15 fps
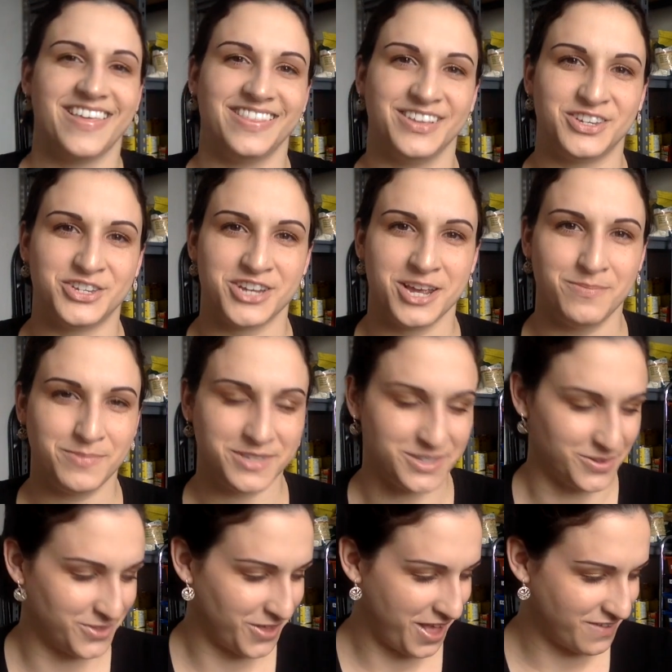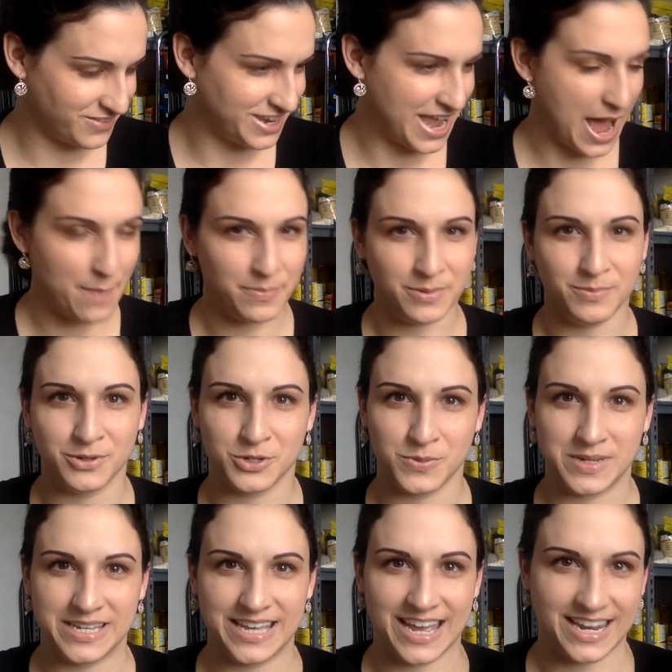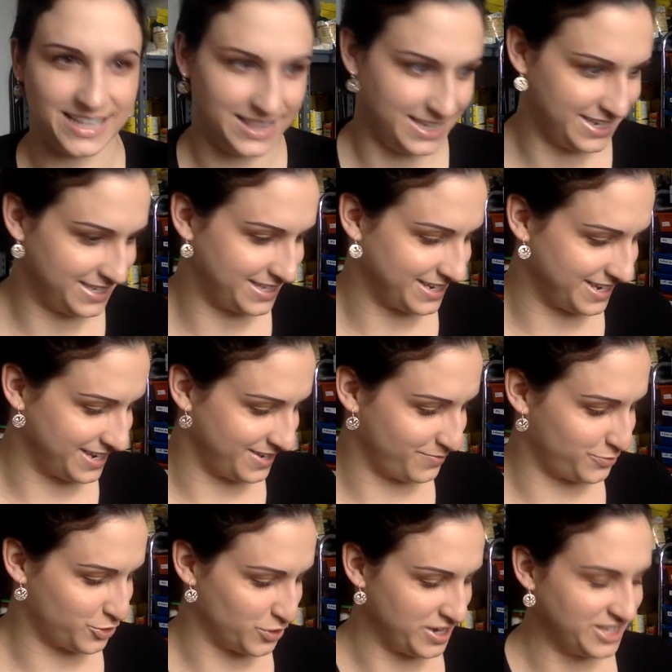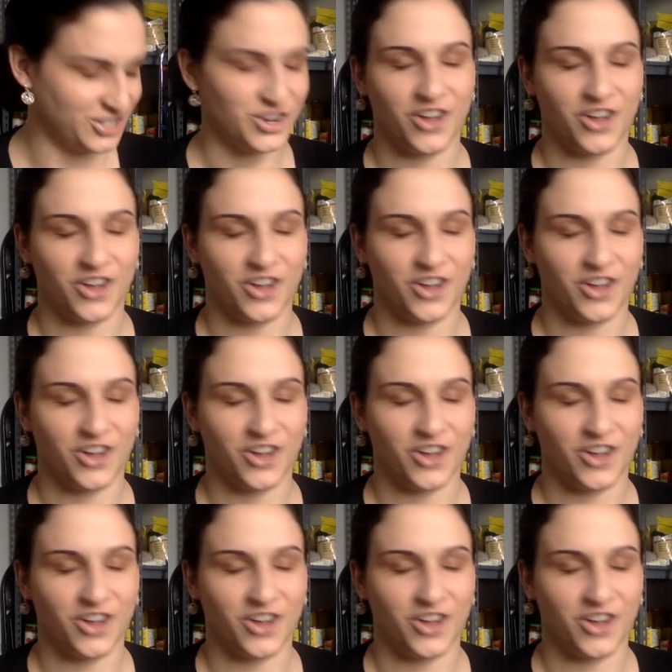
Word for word: than the chips, so they'll have a nap in between getting these uh, treats.